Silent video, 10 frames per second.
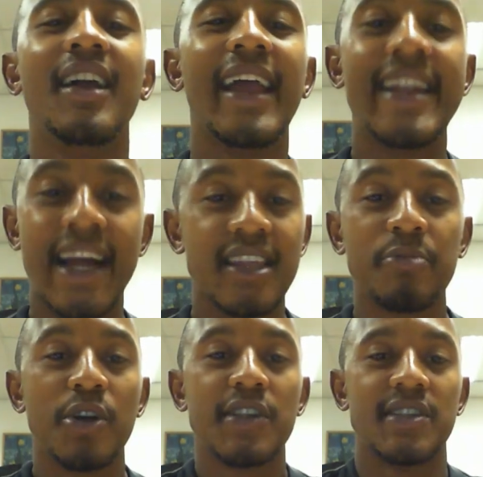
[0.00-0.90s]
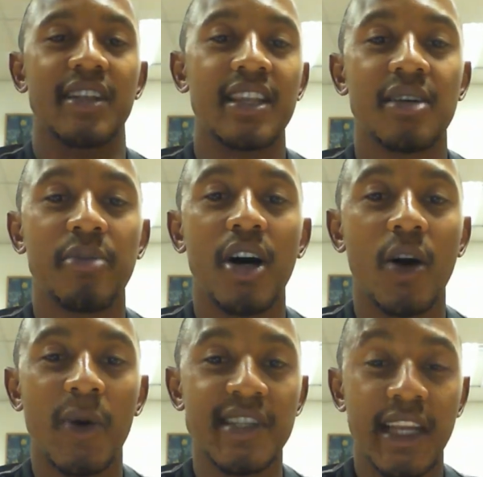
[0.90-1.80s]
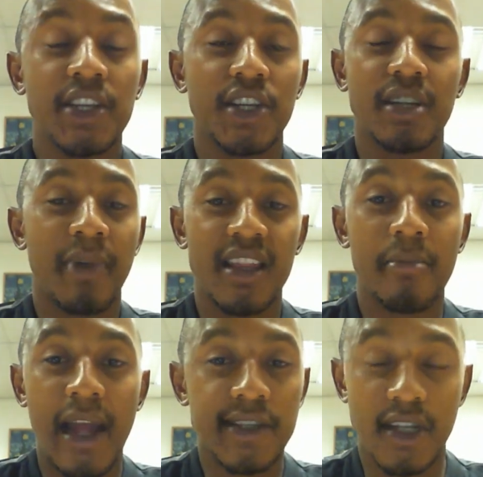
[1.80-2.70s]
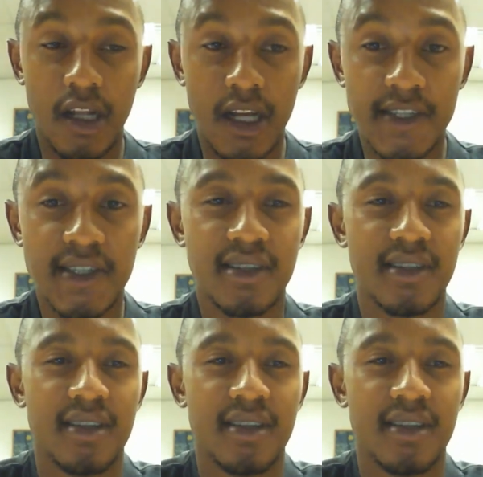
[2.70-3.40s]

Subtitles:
Another person in the bar was injured by the man's glass.